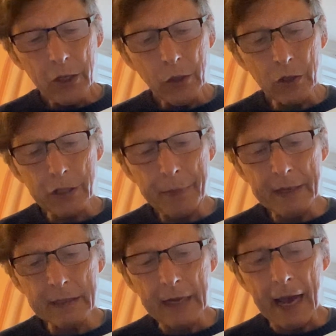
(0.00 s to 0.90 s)
You
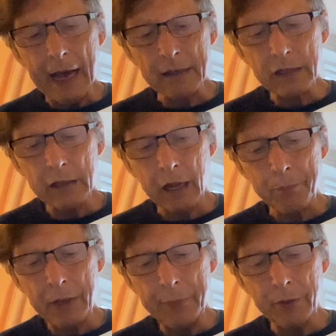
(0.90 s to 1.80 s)
speak and act like
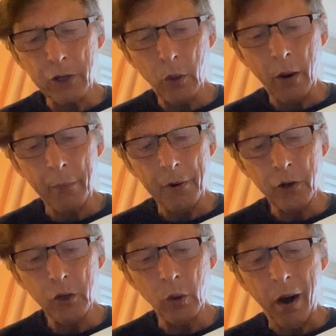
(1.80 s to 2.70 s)
people
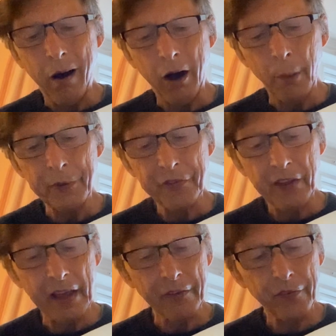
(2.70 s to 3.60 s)
who are
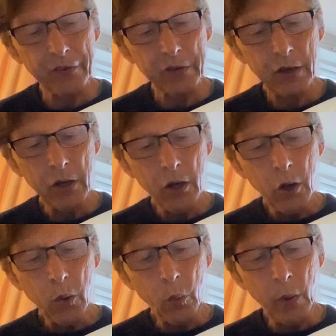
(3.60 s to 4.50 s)
obsessed
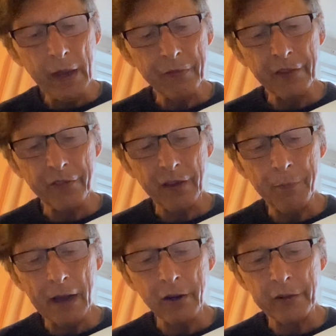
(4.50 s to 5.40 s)
with and
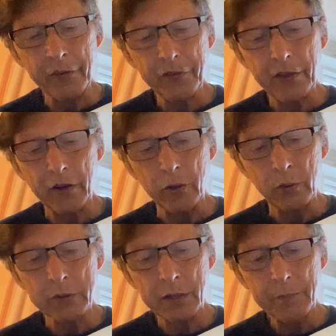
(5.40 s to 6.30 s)
somehow
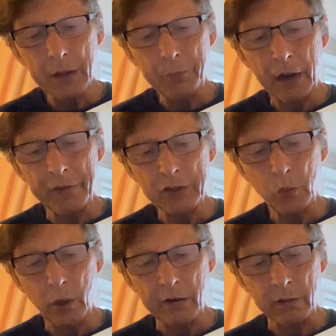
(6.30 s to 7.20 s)
consoled by this
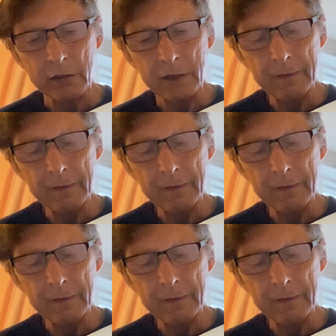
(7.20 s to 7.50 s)
world.